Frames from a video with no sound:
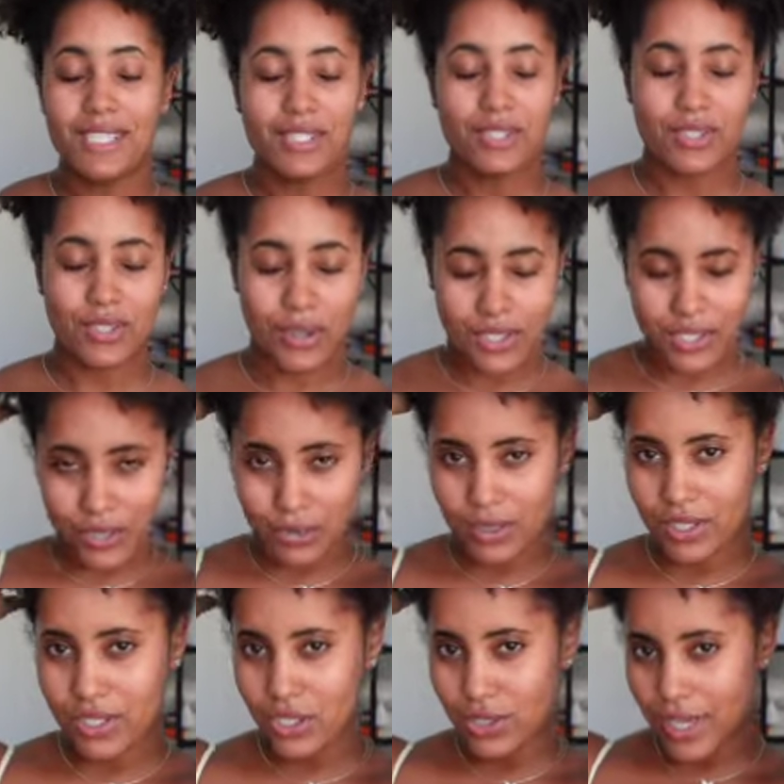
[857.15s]
So I just
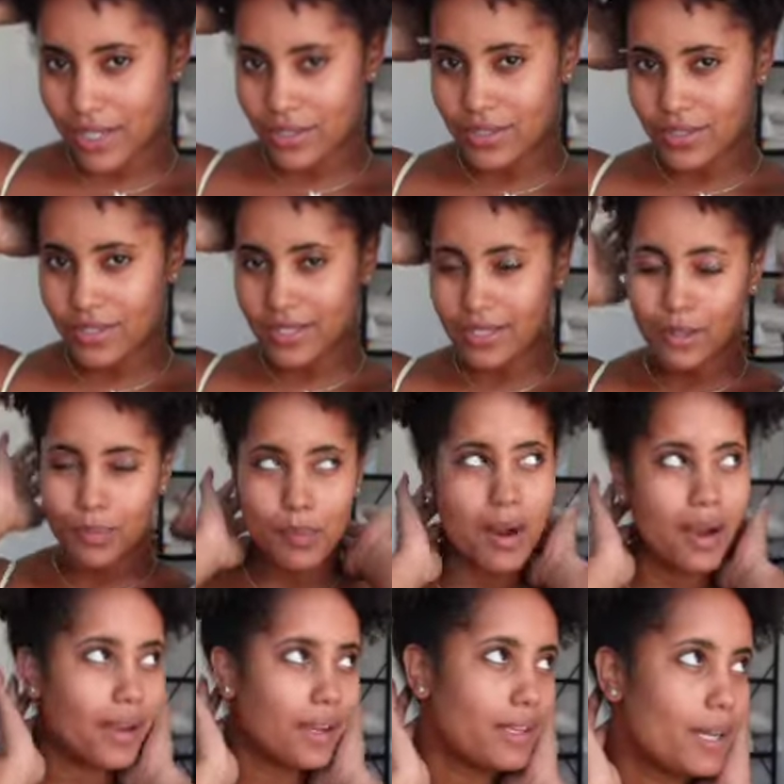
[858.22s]
wanted you guys to see the
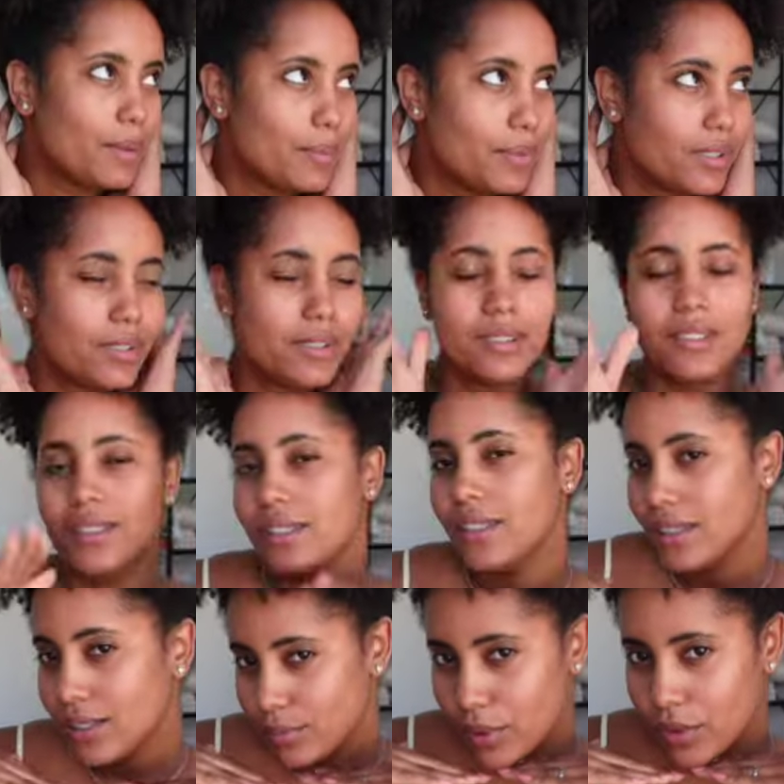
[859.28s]
pineapple
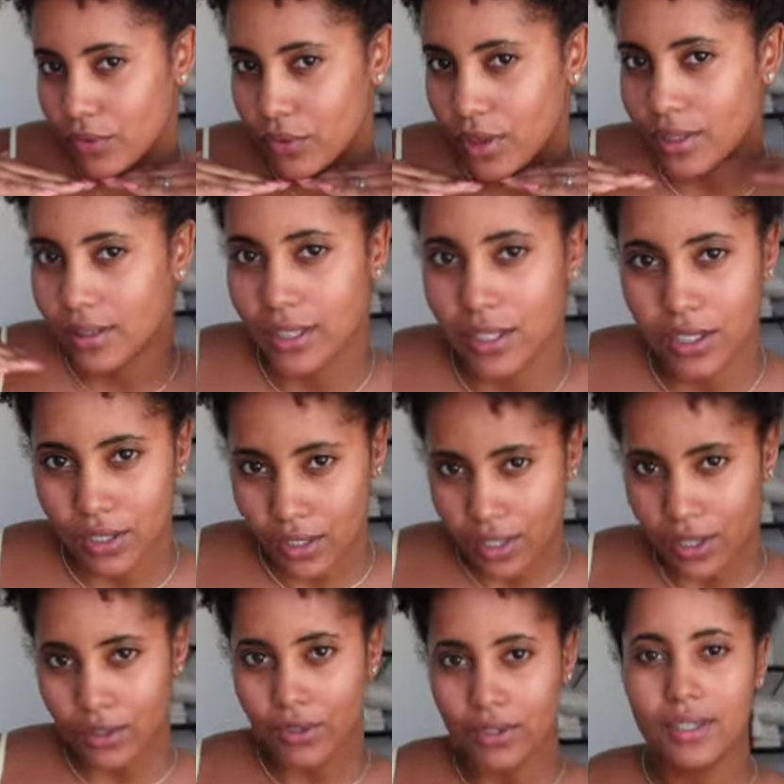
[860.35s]
before I let her
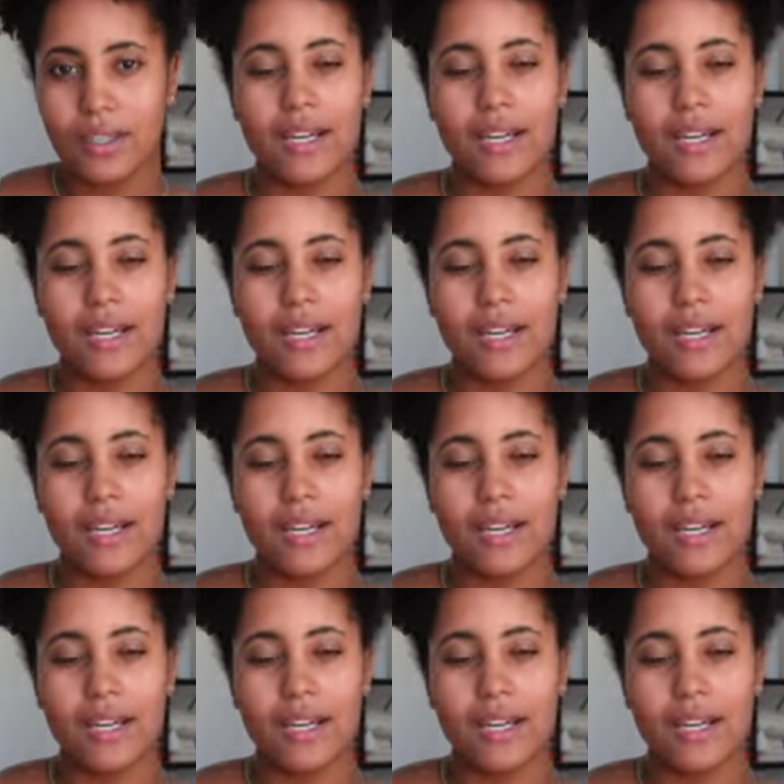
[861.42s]
go.